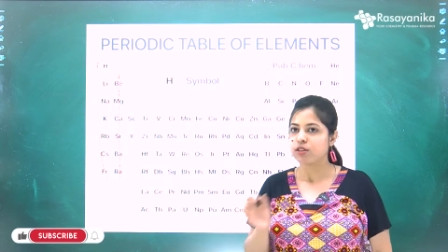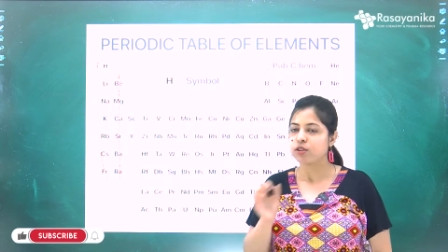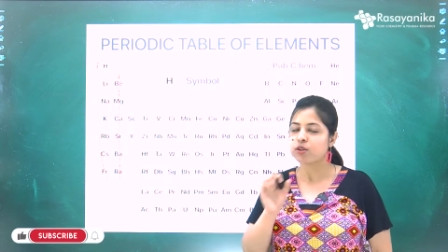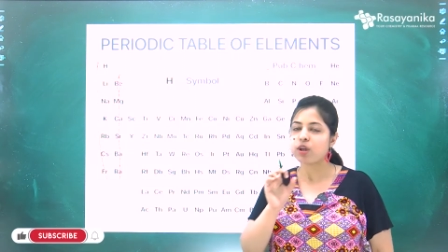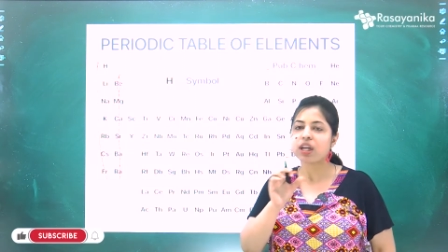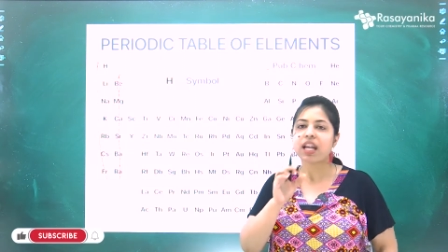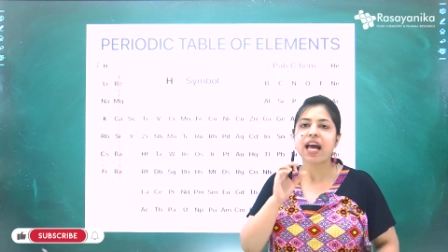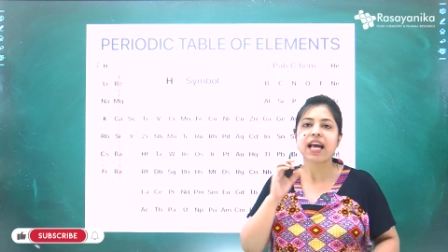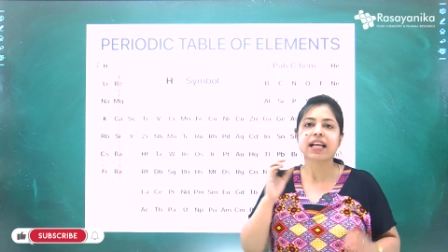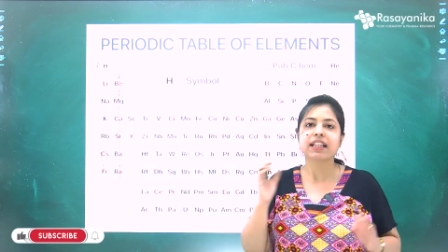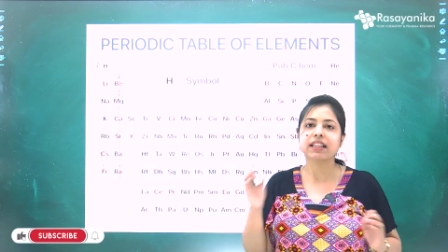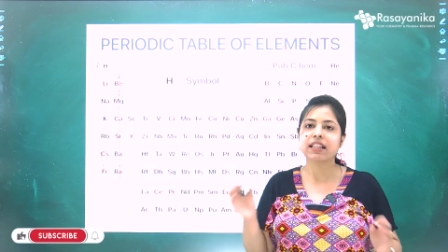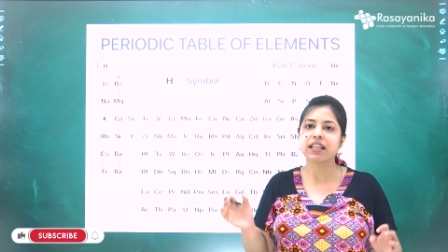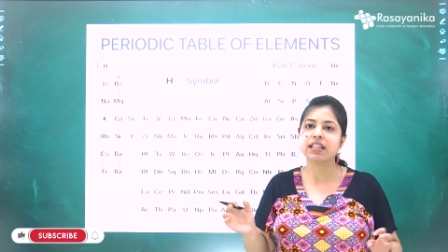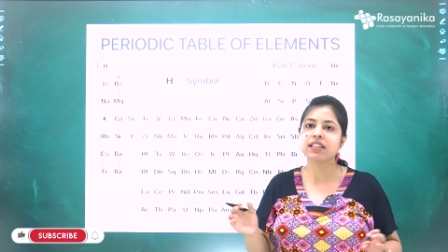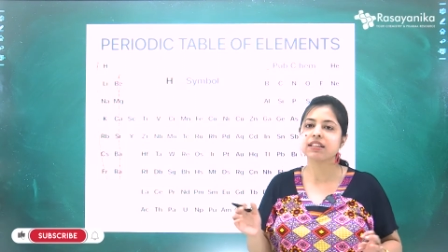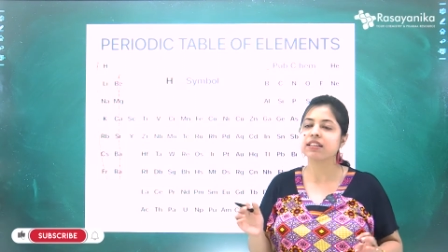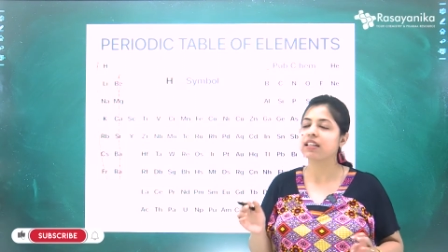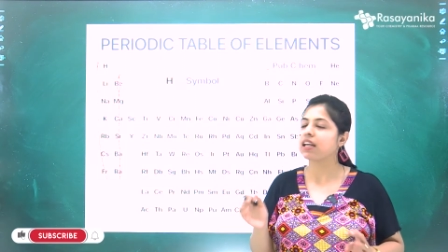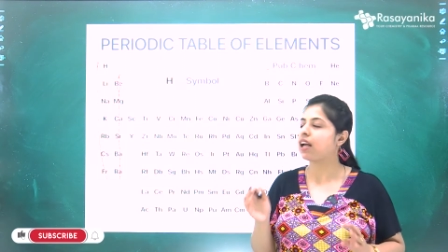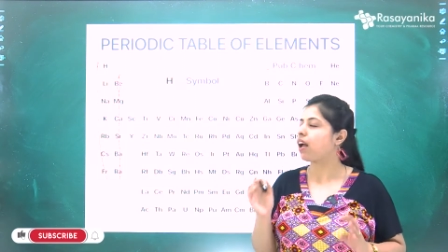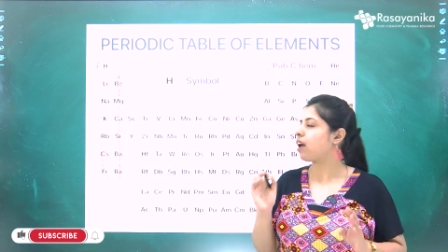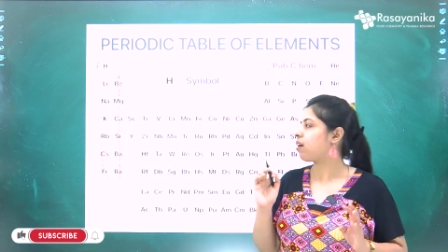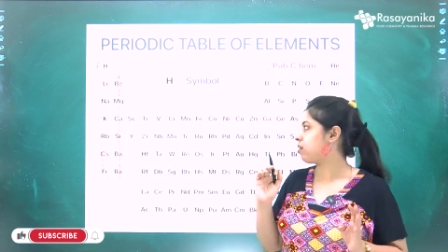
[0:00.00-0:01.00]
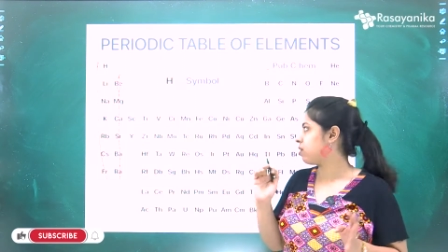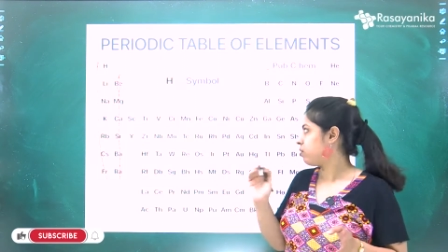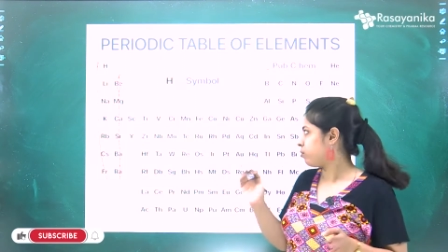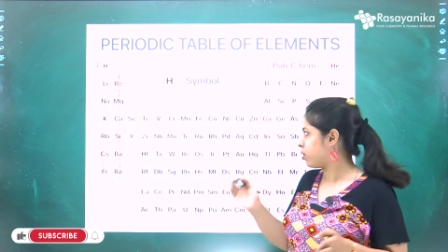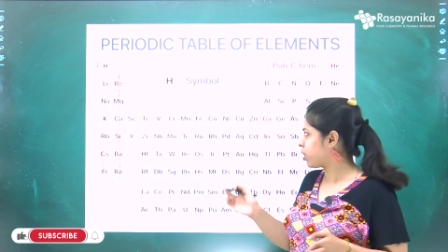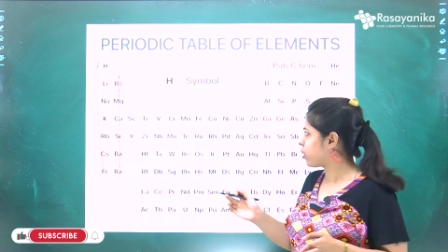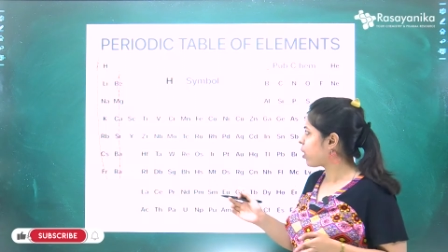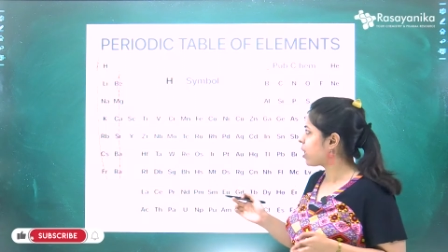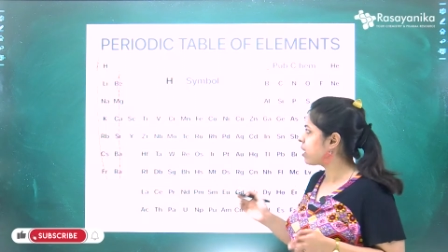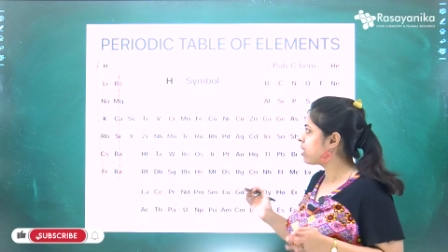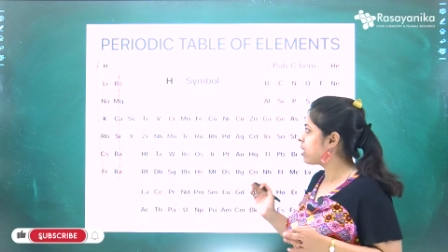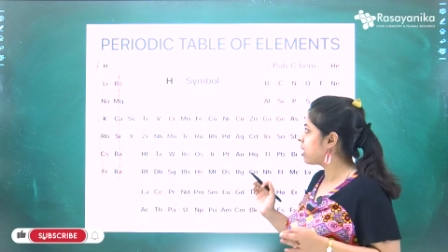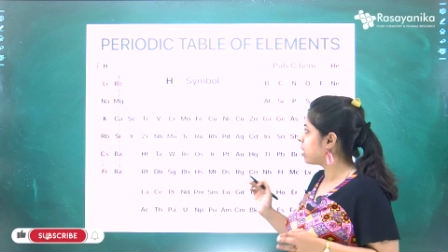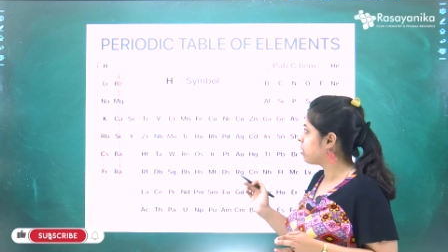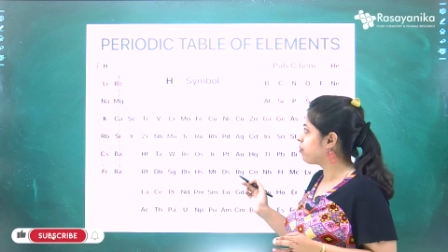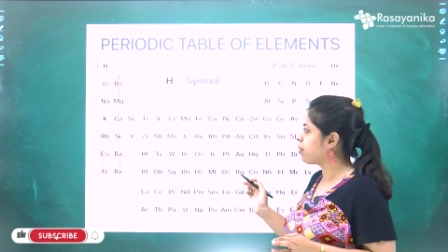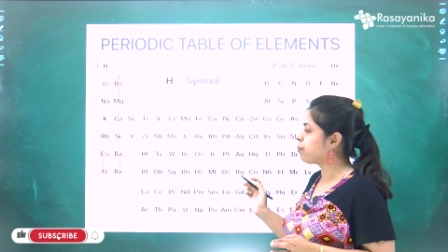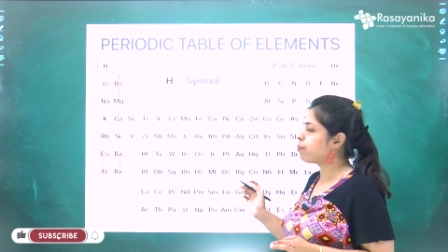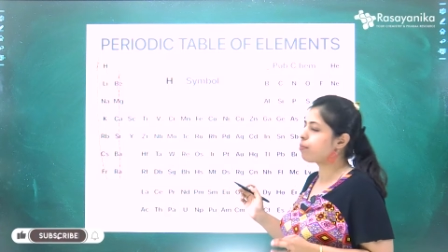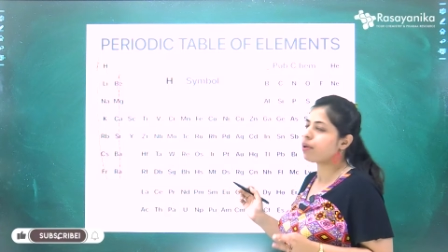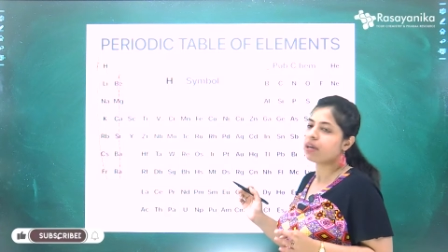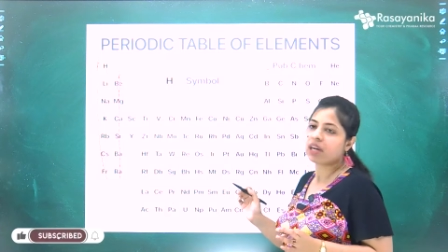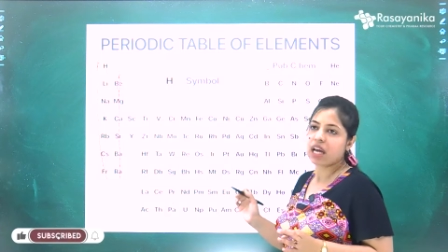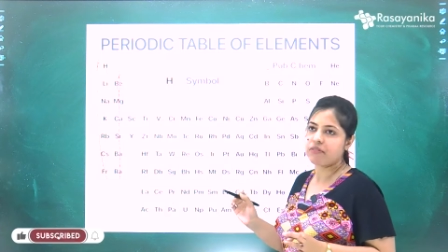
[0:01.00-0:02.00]
So like this, we can
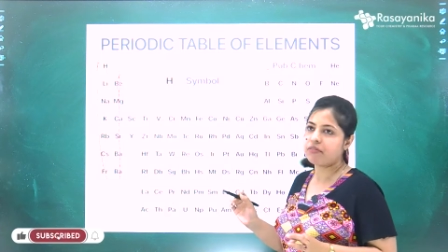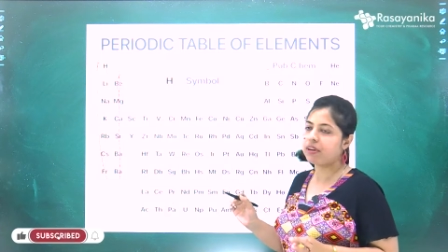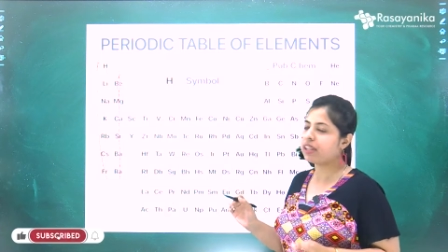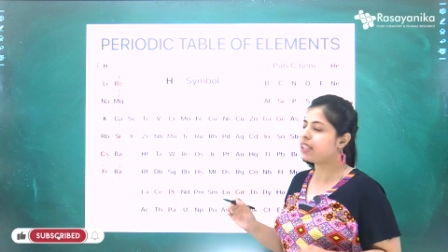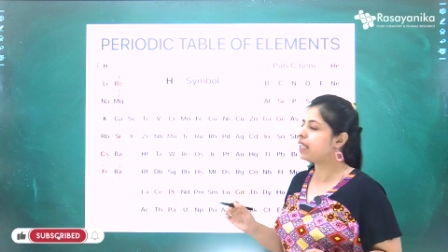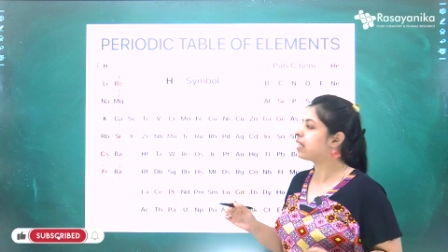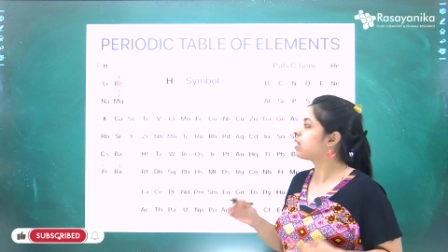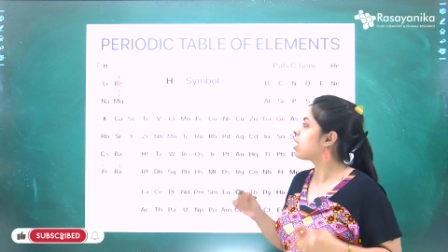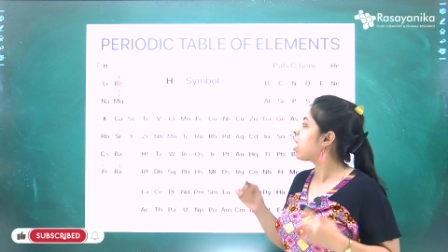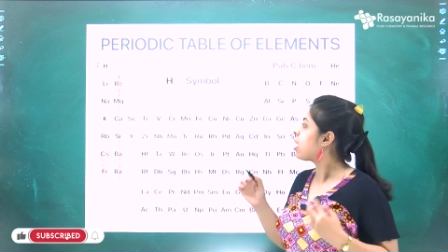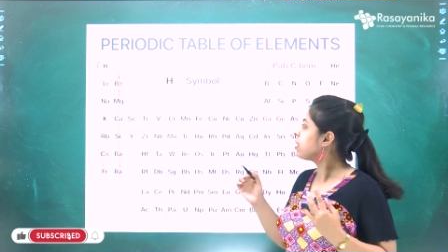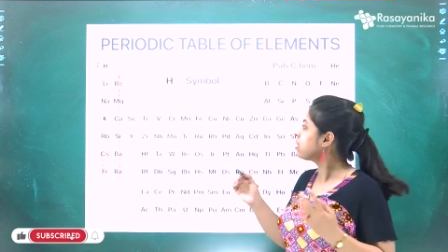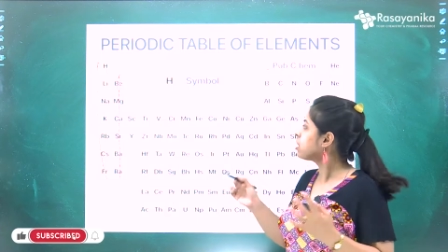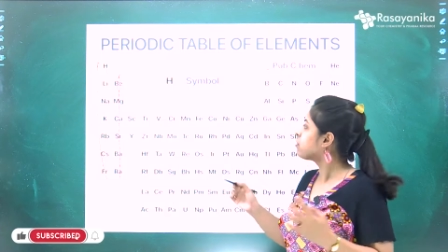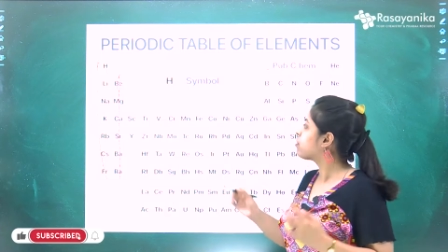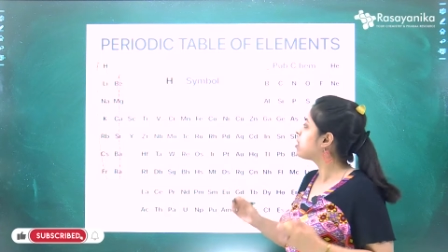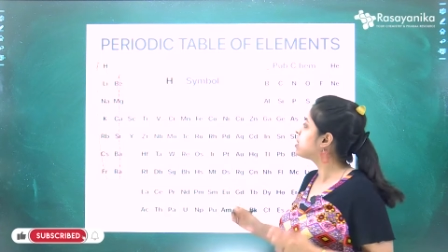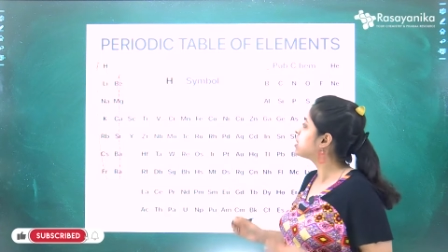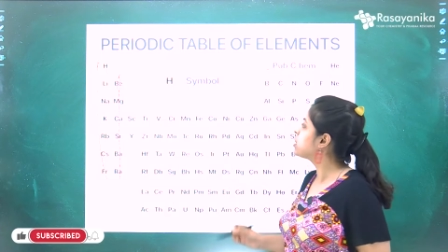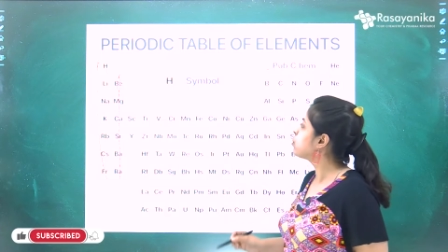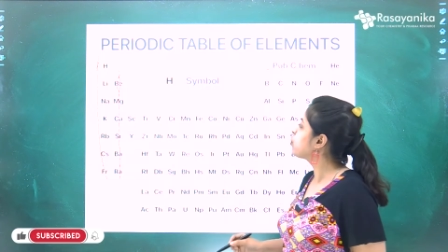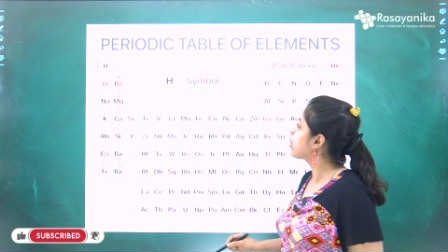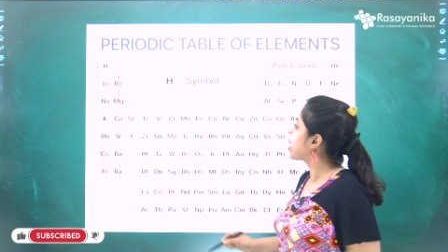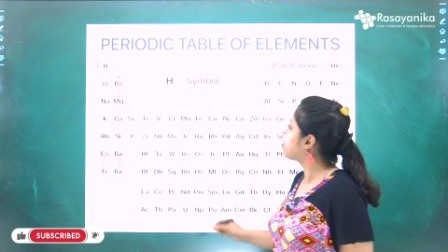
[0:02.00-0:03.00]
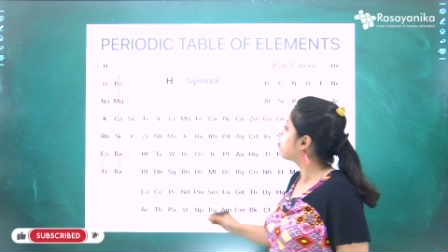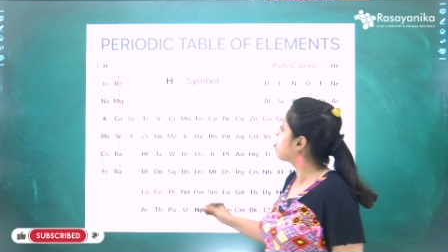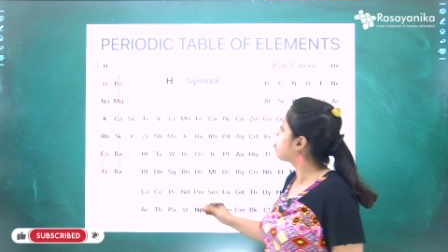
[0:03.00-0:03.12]
remember everything. Otherwise, you can